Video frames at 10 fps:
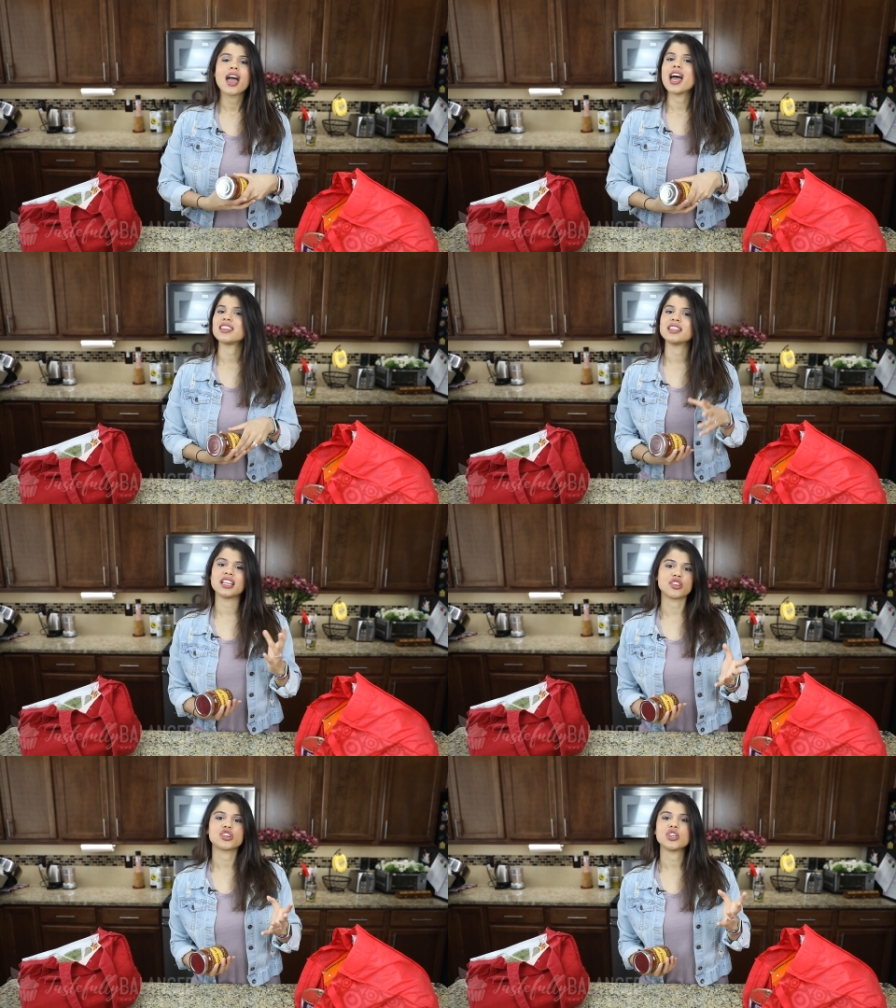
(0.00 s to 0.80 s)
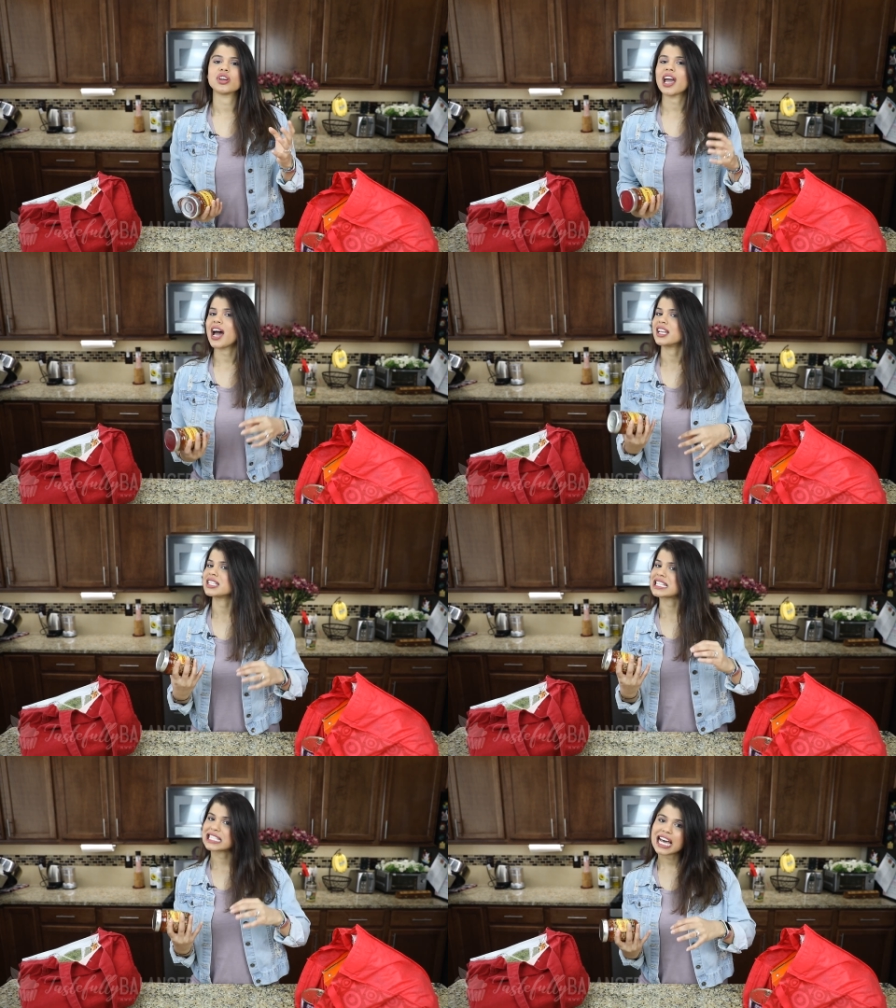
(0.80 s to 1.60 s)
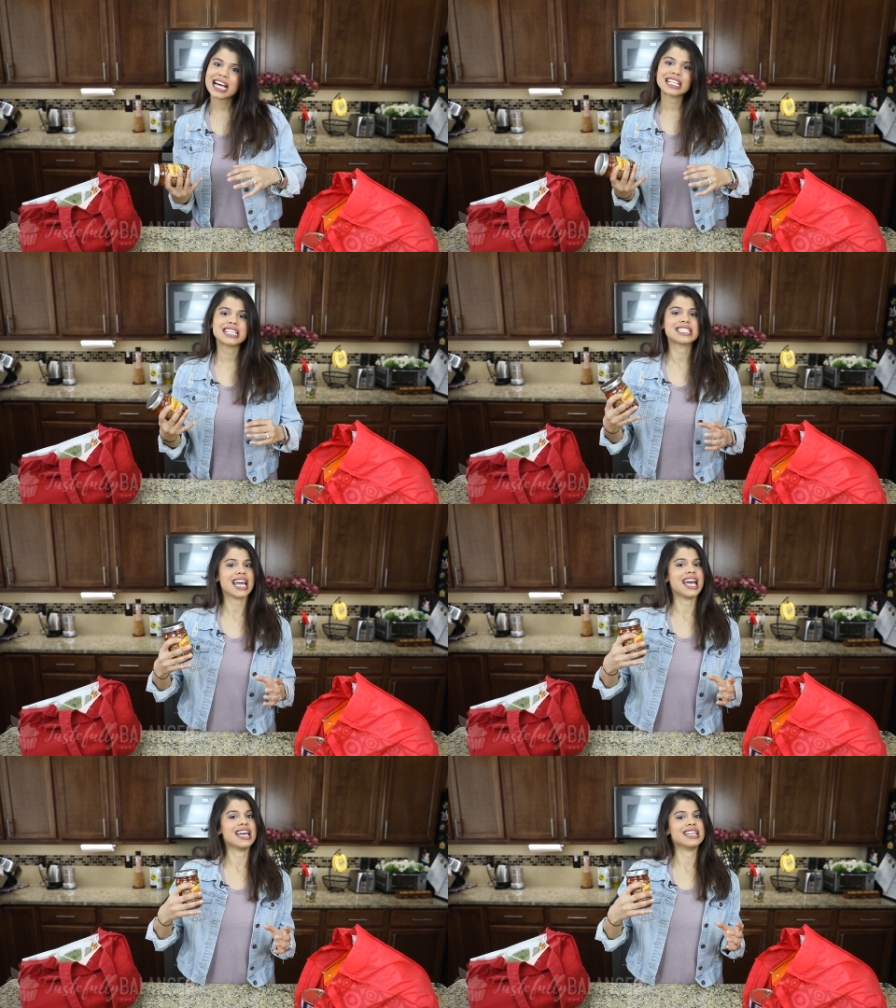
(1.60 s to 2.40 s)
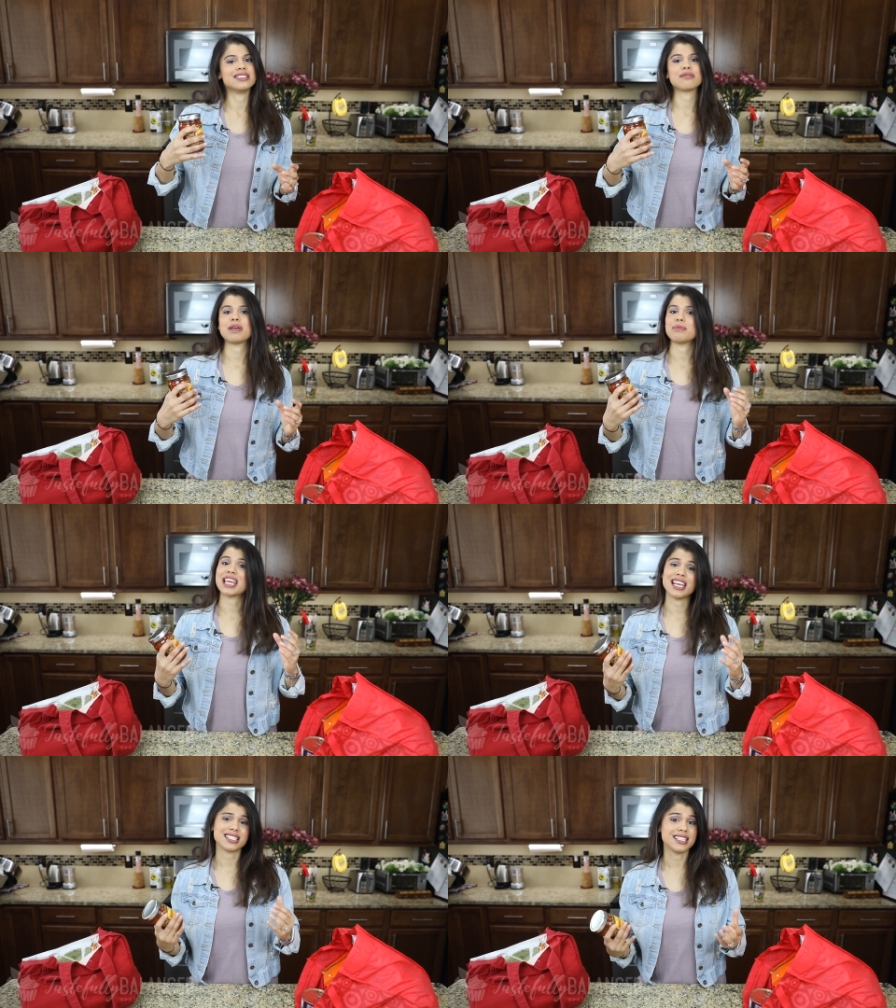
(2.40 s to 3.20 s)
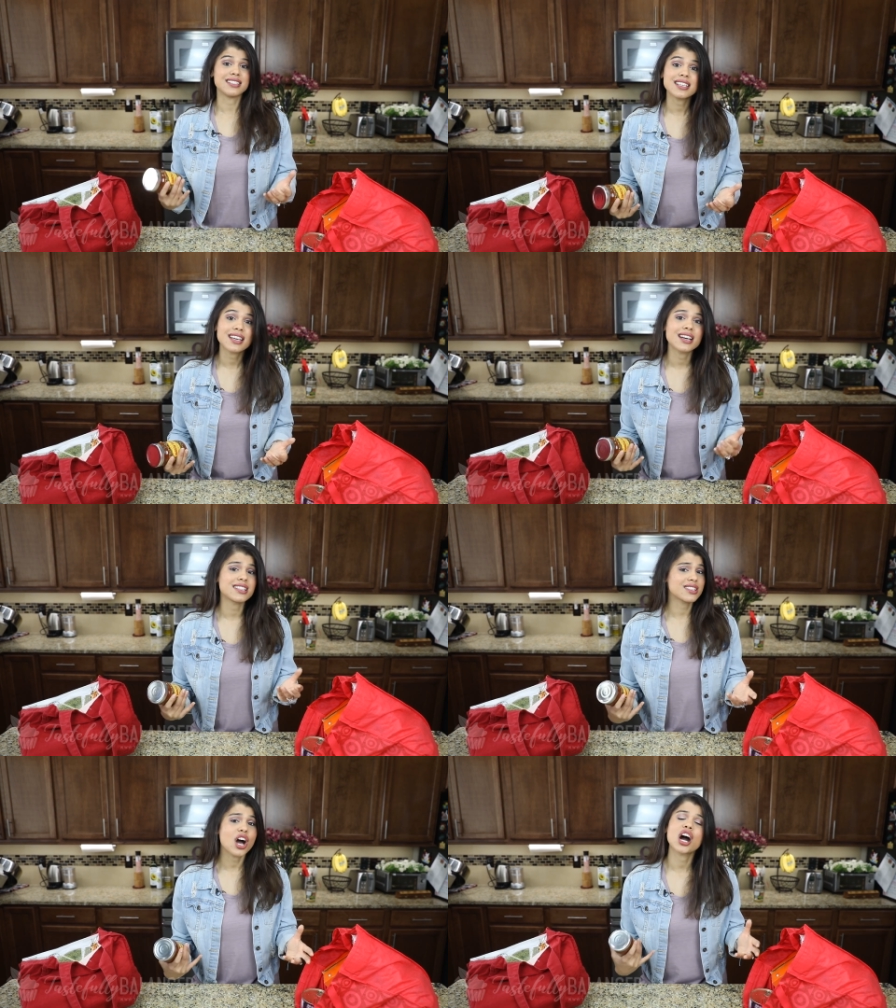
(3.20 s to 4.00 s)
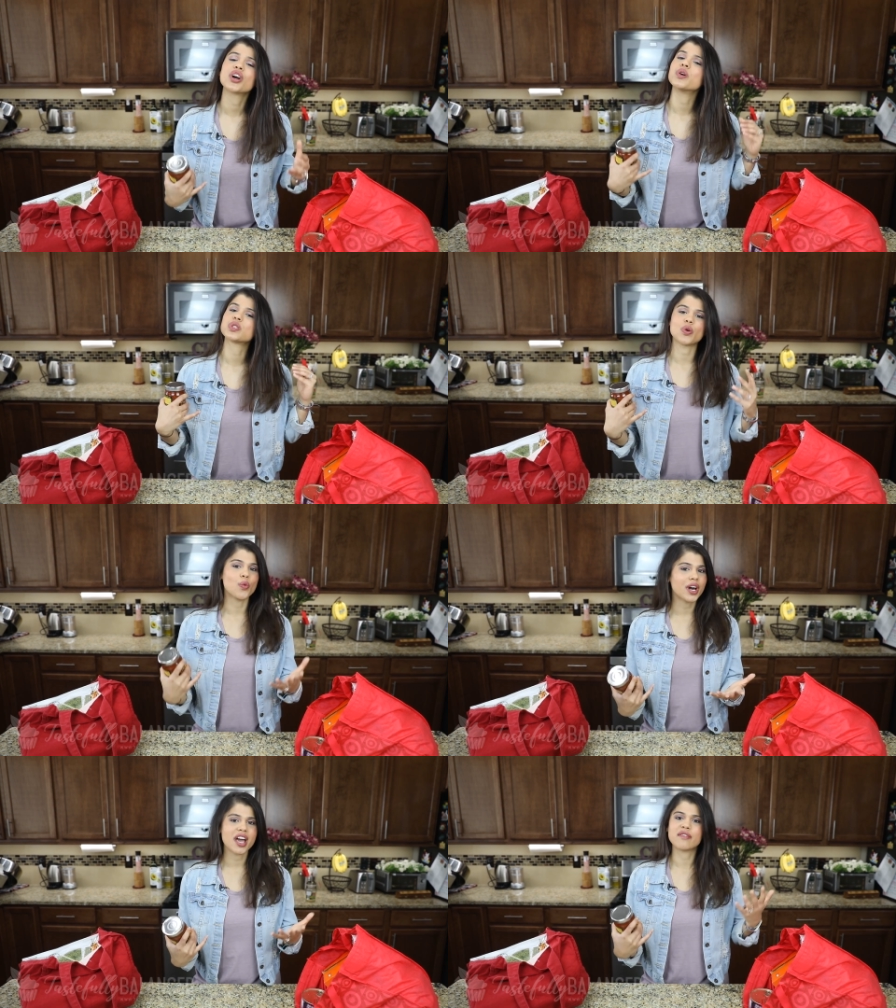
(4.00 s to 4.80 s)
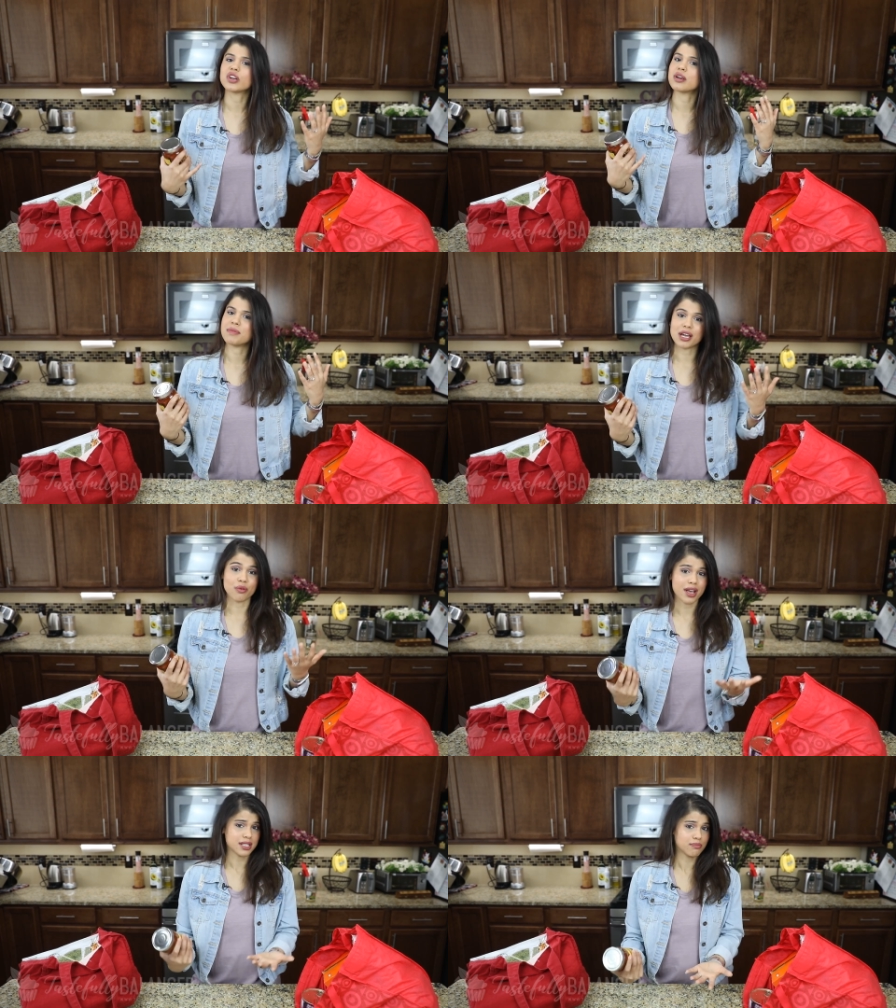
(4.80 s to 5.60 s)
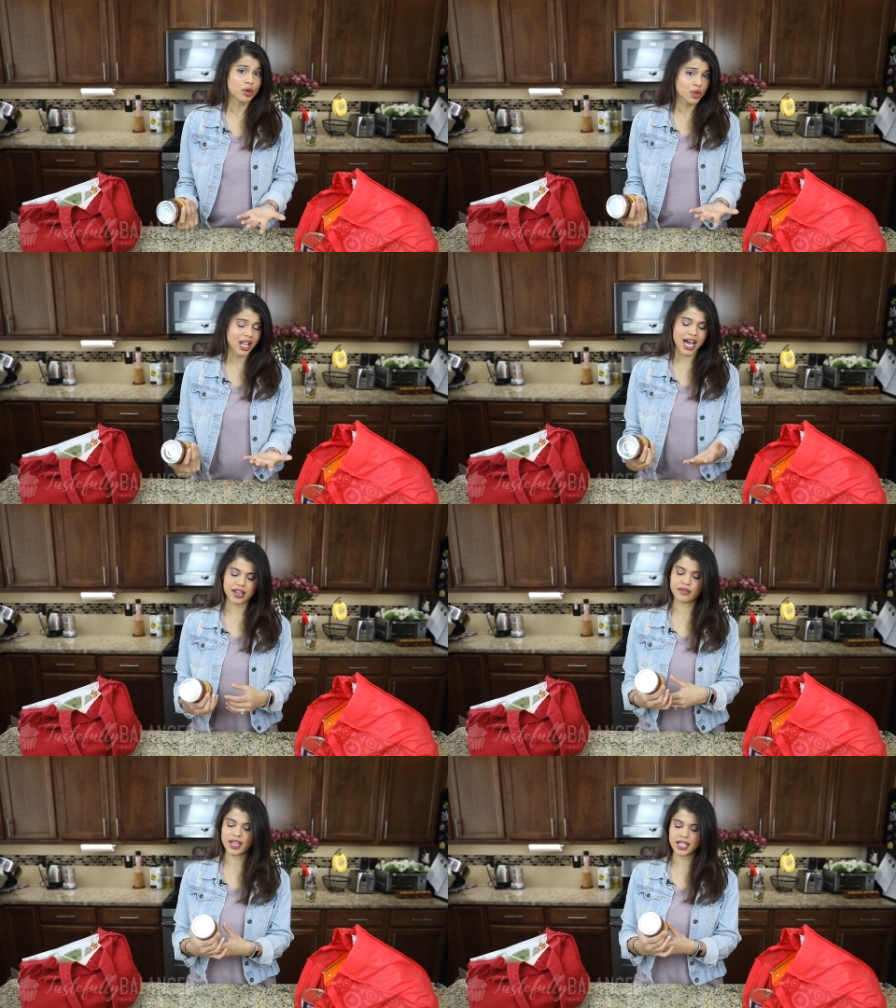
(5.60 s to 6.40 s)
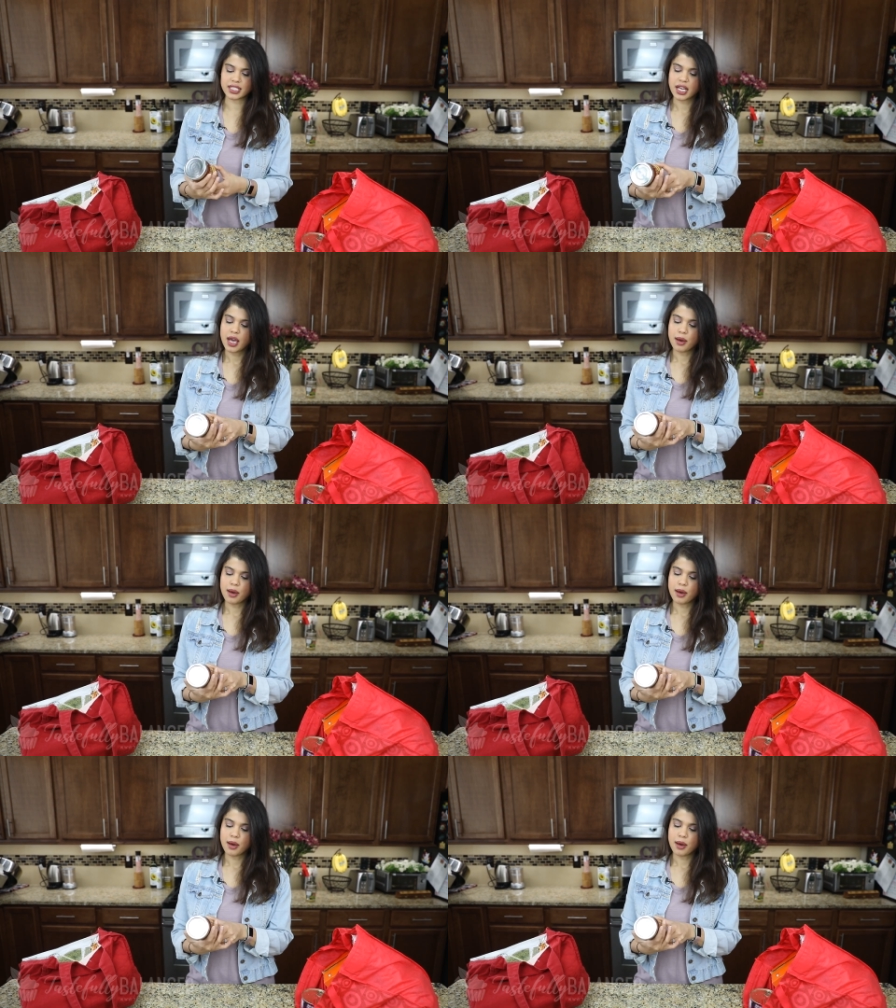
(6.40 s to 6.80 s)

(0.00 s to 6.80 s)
And then later you can add it to salads and maybe quesadillas, tacos, whatever, make a rice bowl out of it.